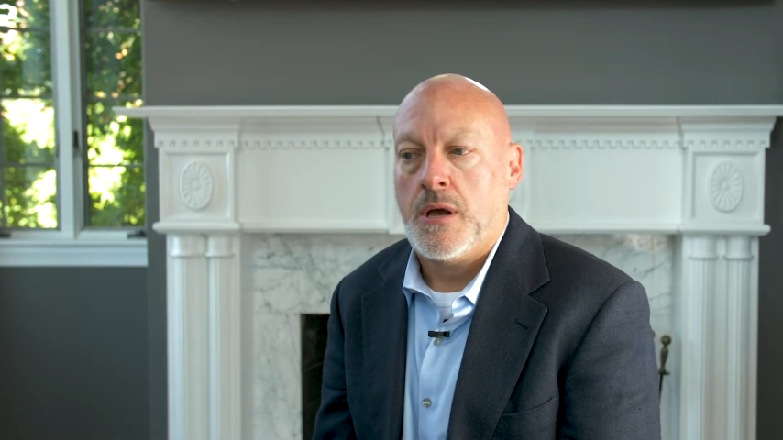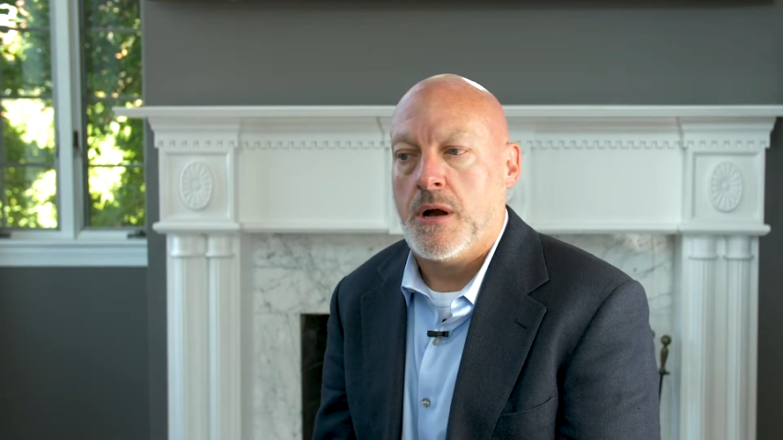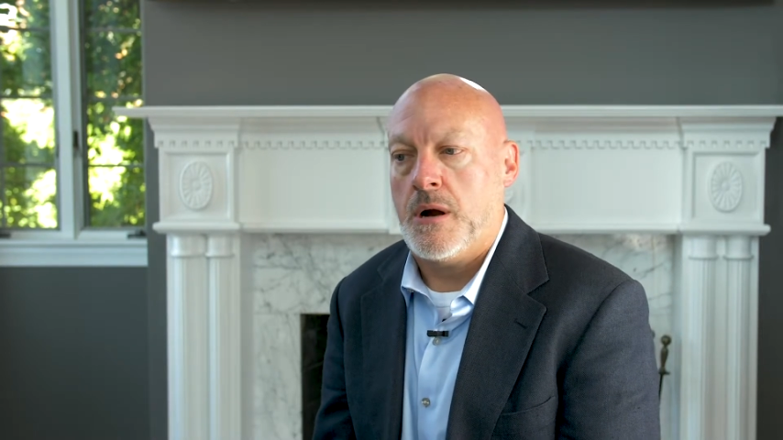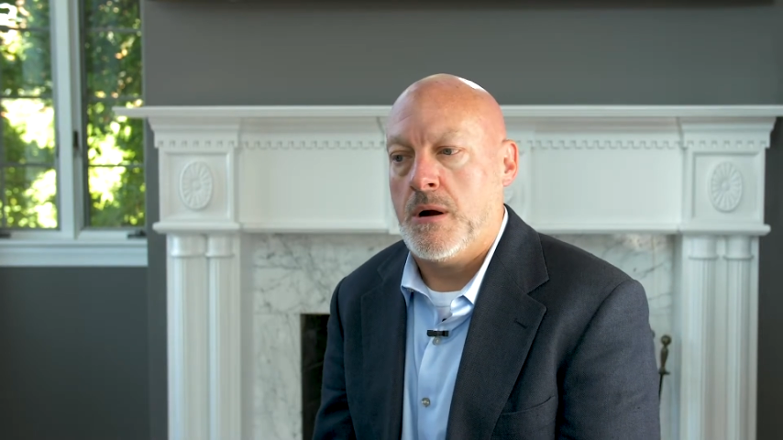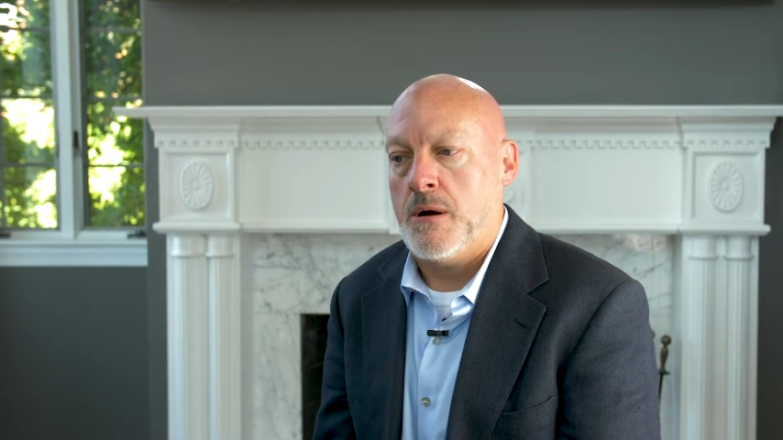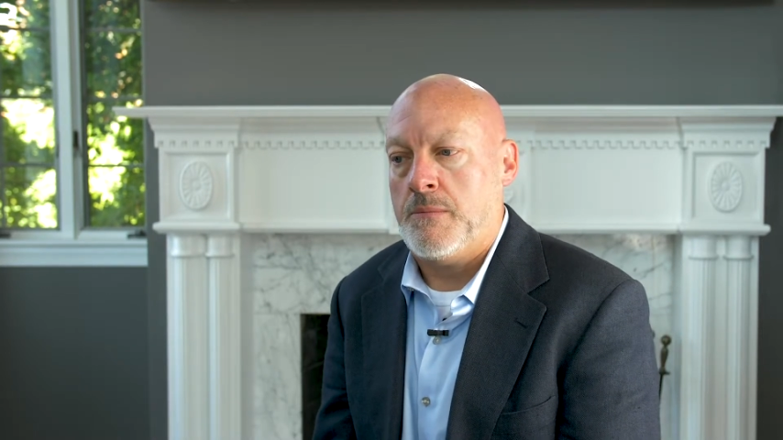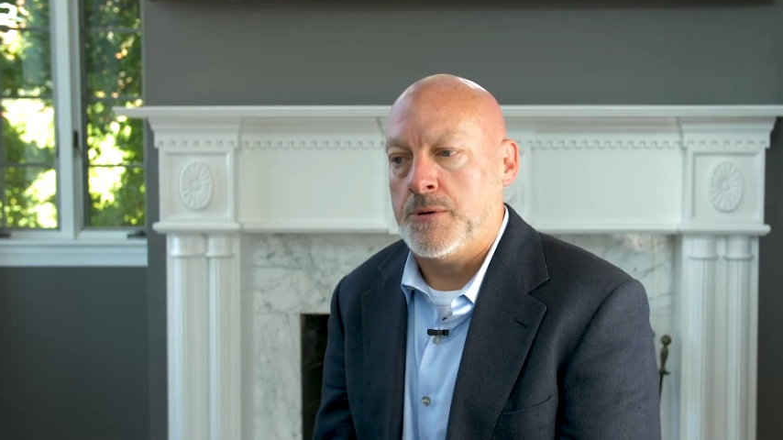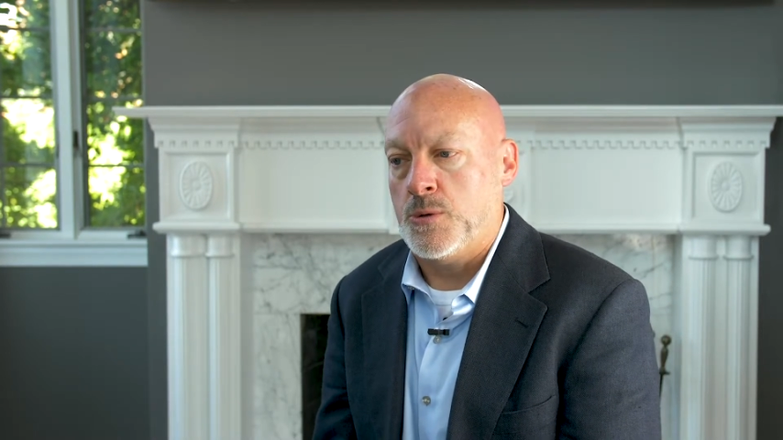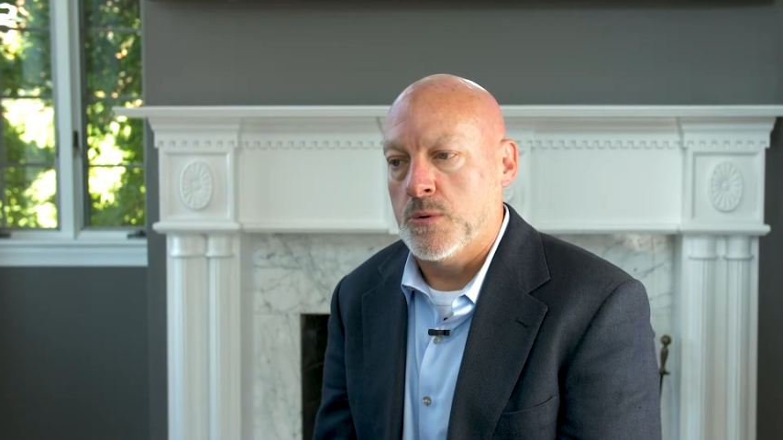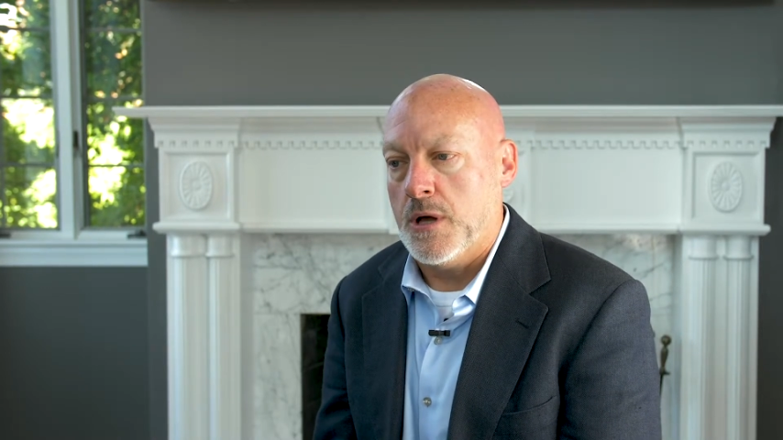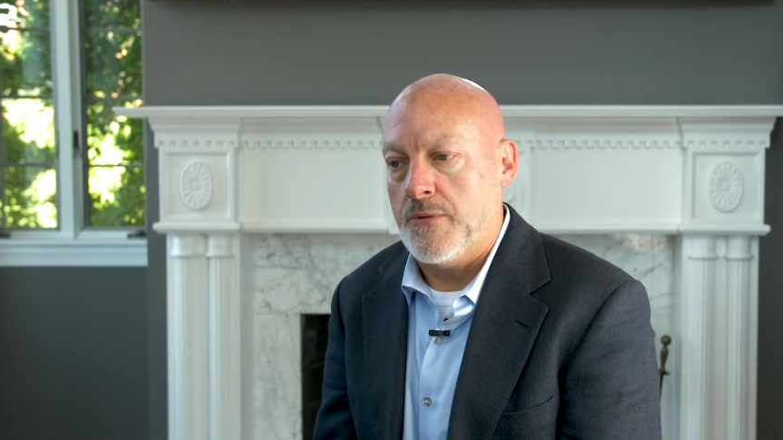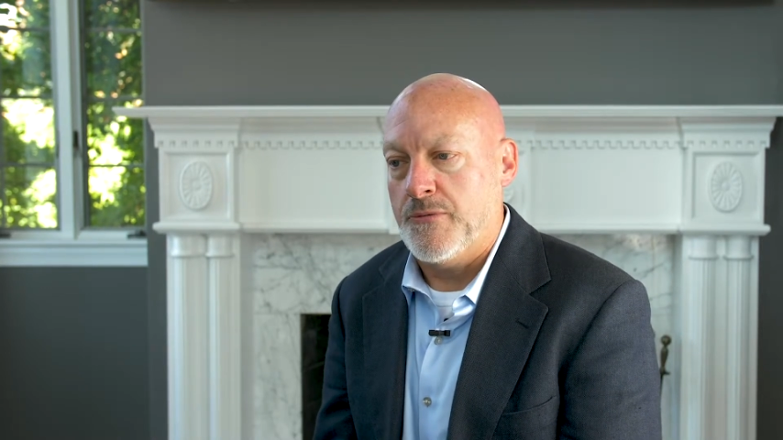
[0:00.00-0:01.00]

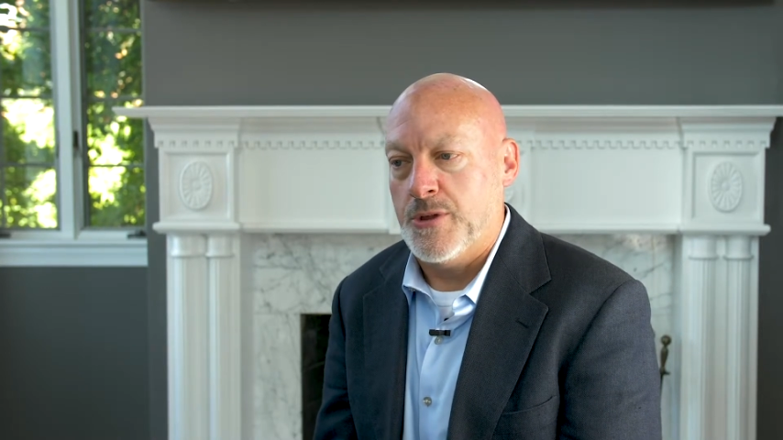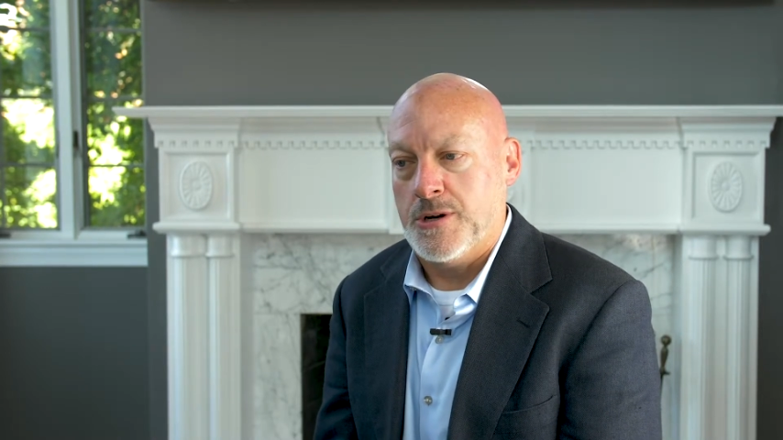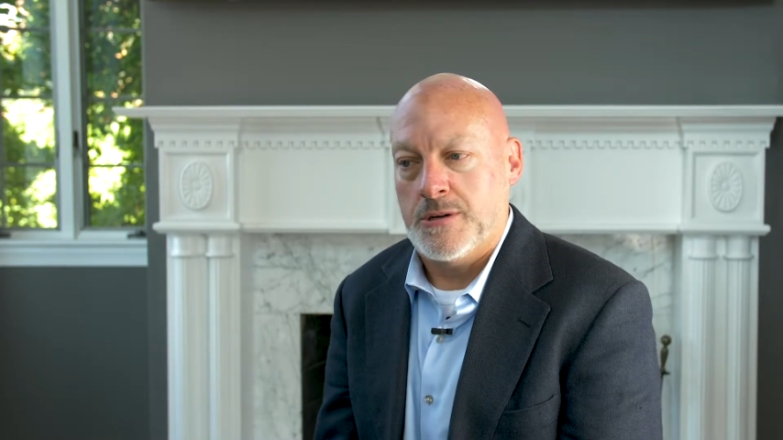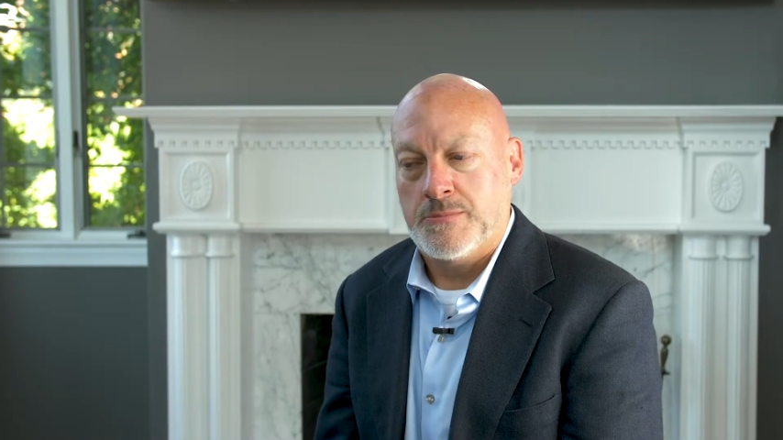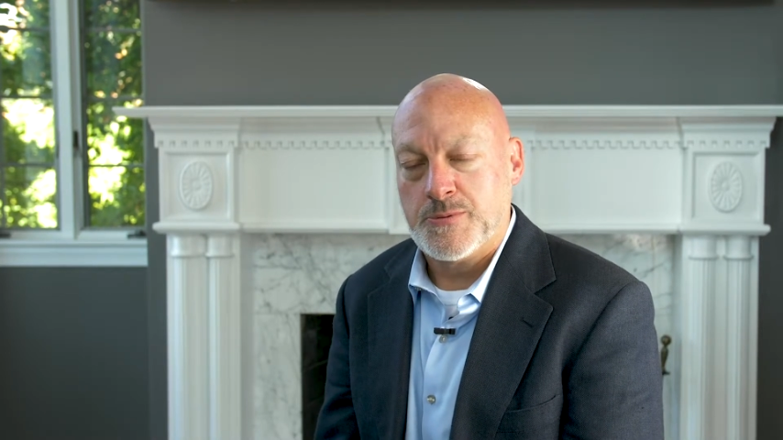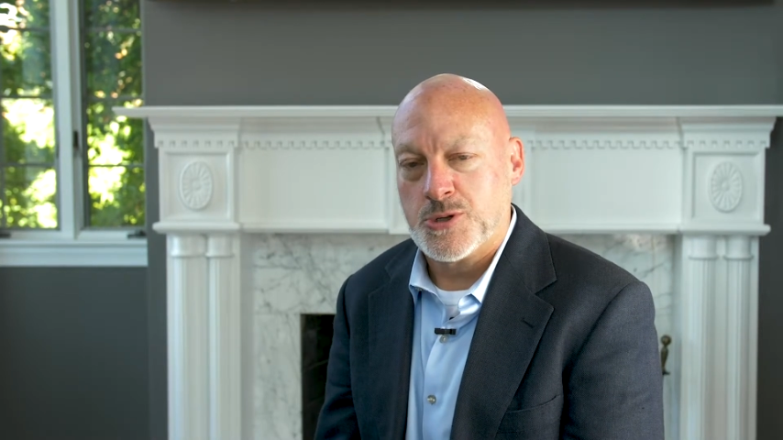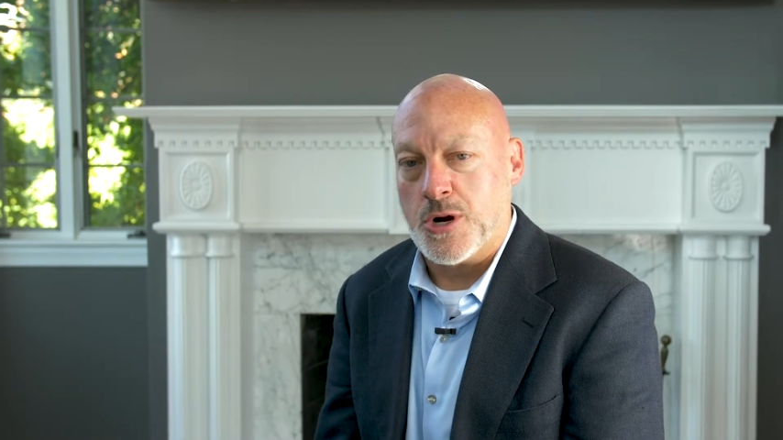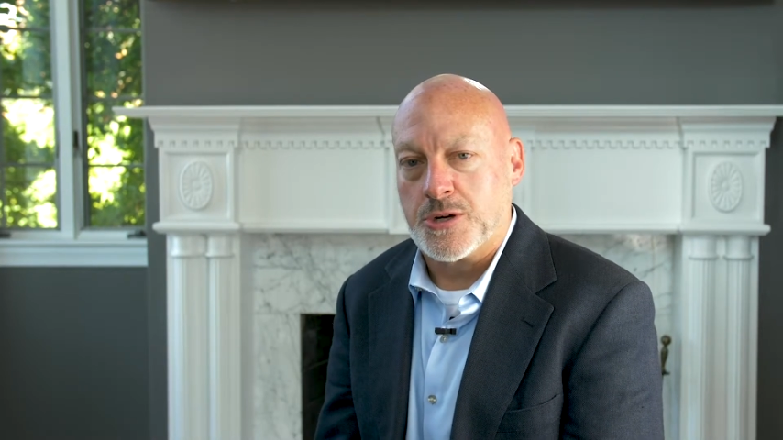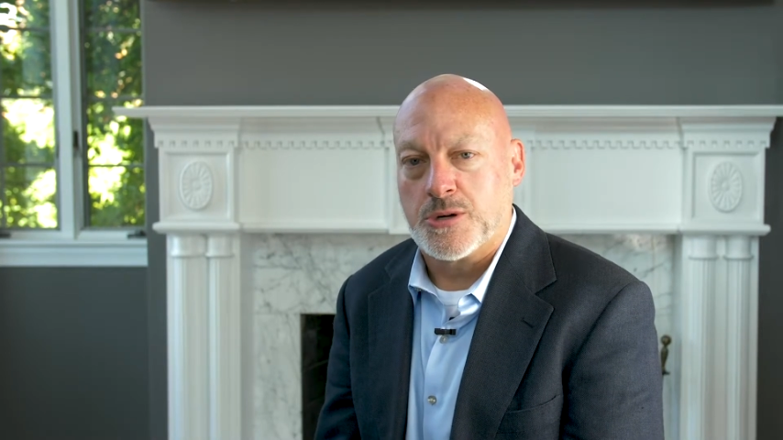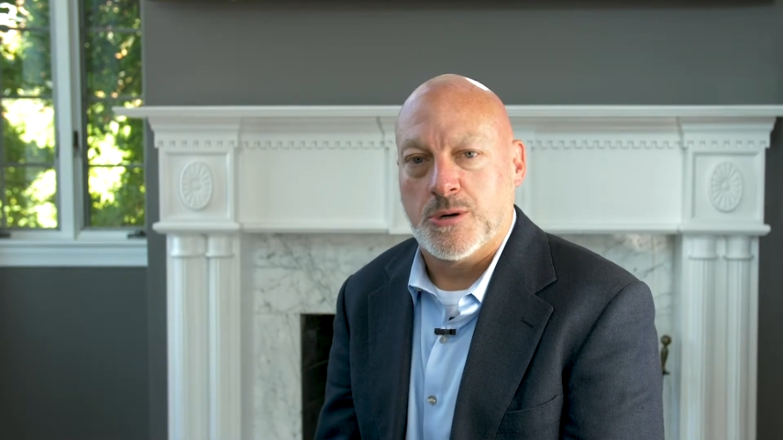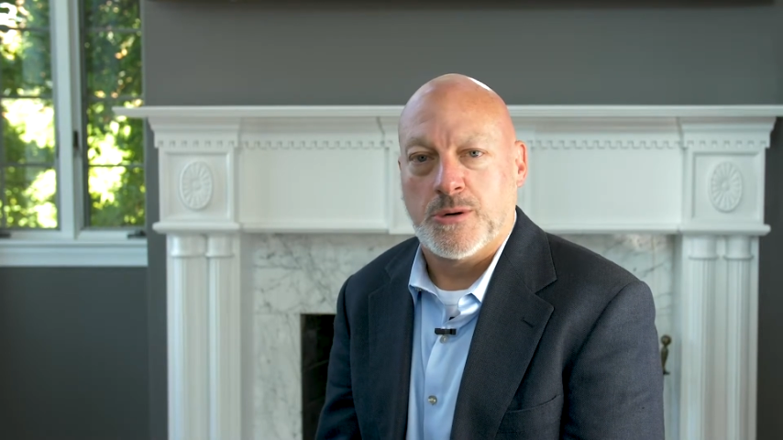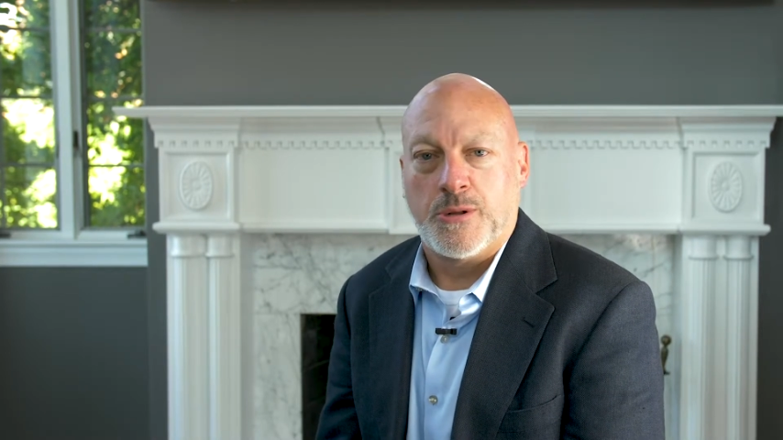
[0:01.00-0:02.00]
you love the
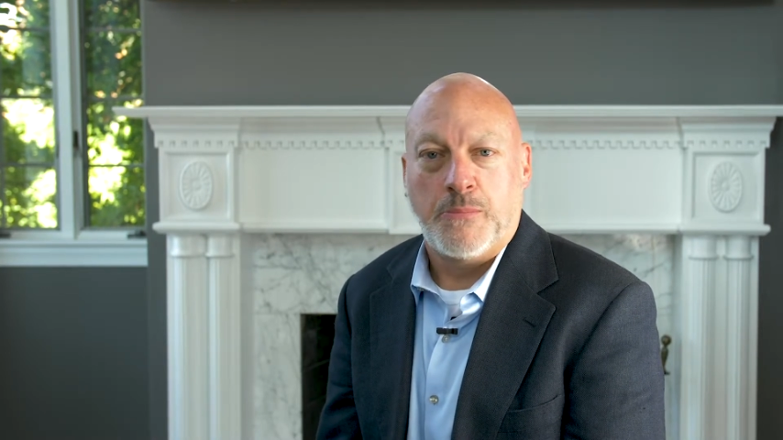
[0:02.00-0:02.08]
structure,